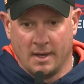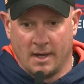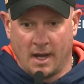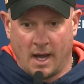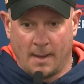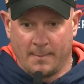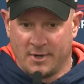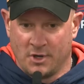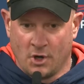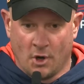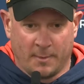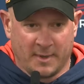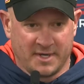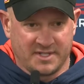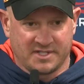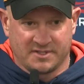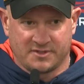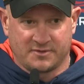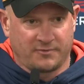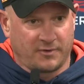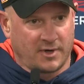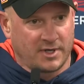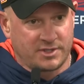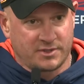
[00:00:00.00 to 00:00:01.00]
I mean, nobody's
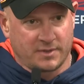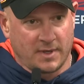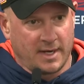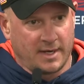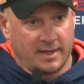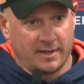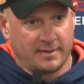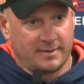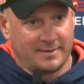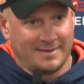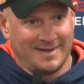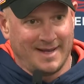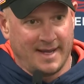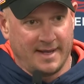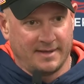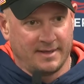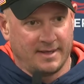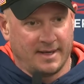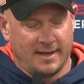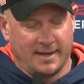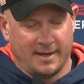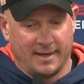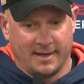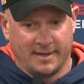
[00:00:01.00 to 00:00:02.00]
as frustrated
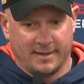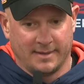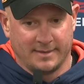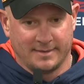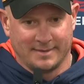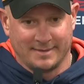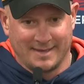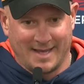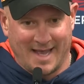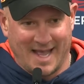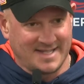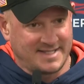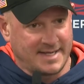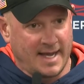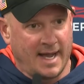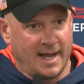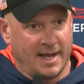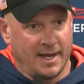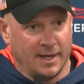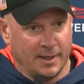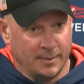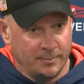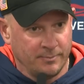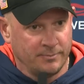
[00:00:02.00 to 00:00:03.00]
as
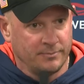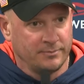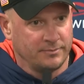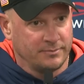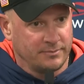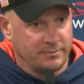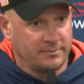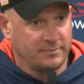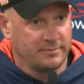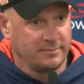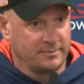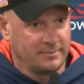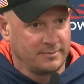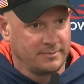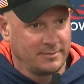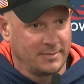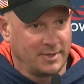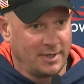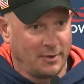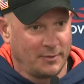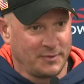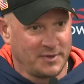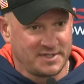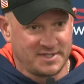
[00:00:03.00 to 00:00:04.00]
I am.
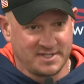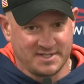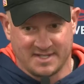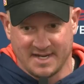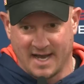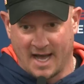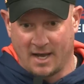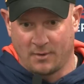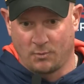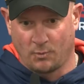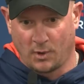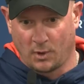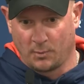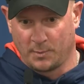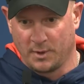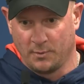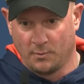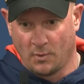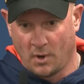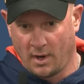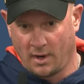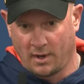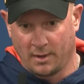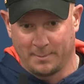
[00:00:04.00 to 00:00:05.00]
You know, this is not where
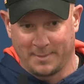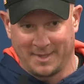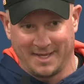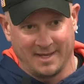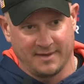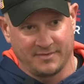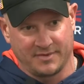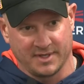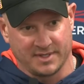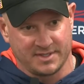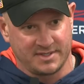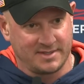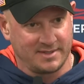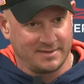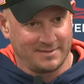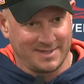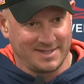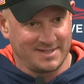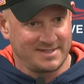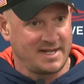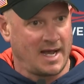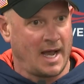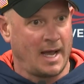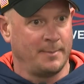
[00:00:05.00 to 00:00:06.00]
we wanted to be at this
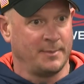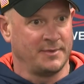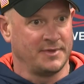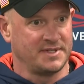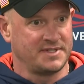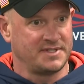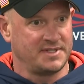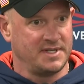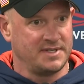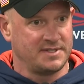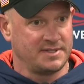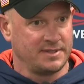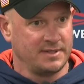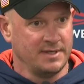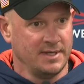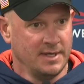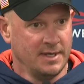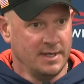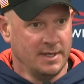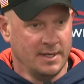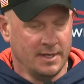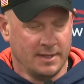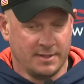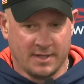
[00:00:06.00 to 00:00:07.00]
time in the season.
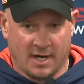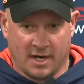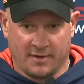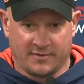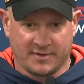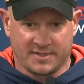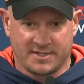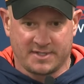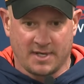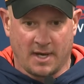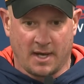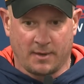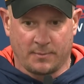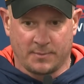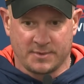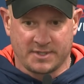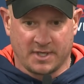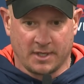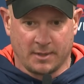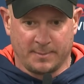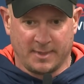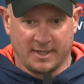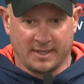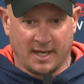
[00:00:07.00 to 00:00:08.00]
None of us thought it was
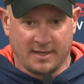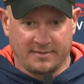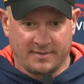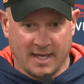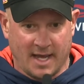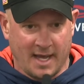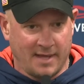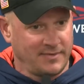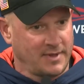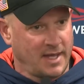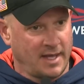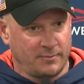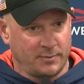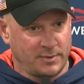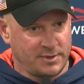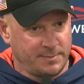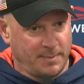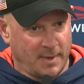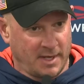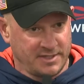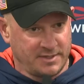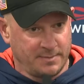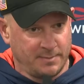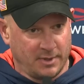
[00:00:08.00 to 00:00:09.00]
going to be like that, and that
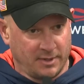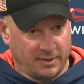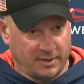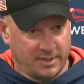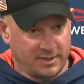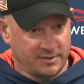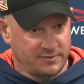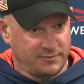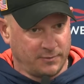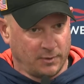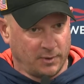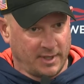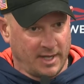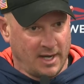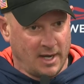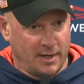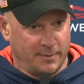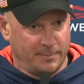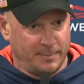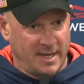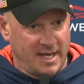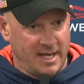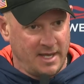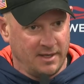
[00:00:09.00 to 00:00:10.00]
responsibility is fully
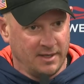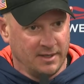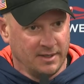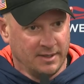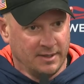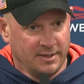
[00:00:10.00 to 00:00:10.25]
on me.